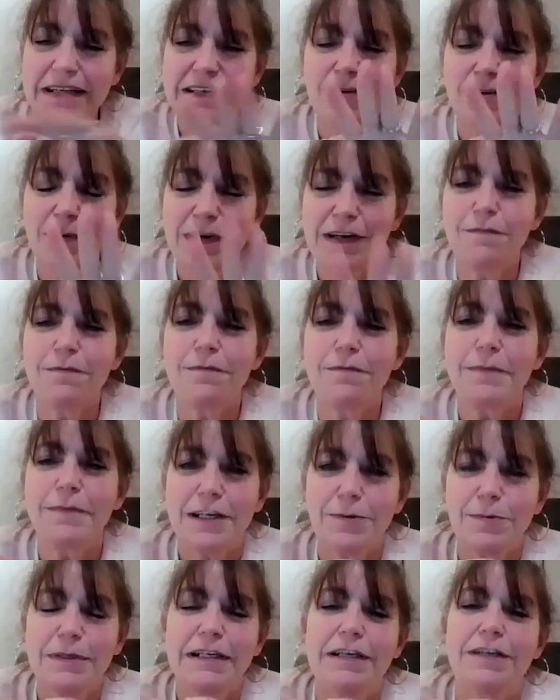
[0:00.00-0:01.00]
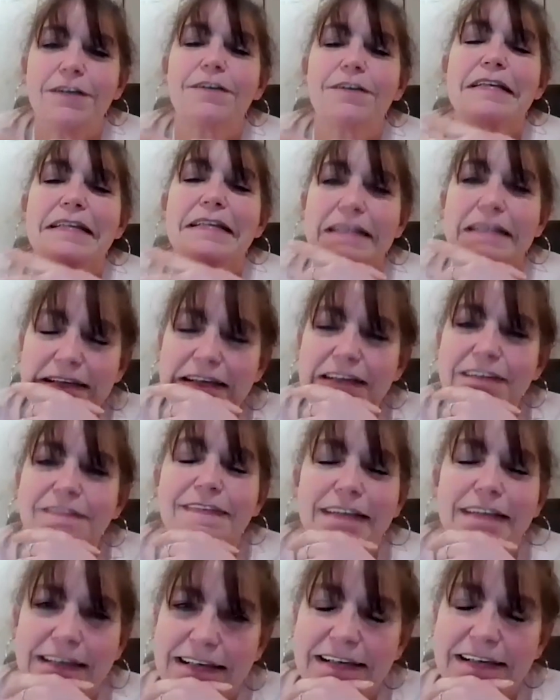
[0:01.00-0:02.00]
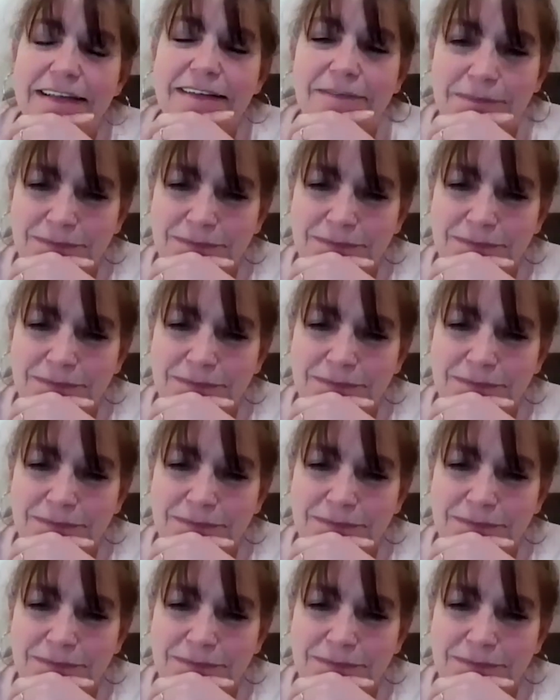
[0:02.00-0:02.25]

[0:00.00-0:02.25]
peas away from the mashed potatoes. Definitely.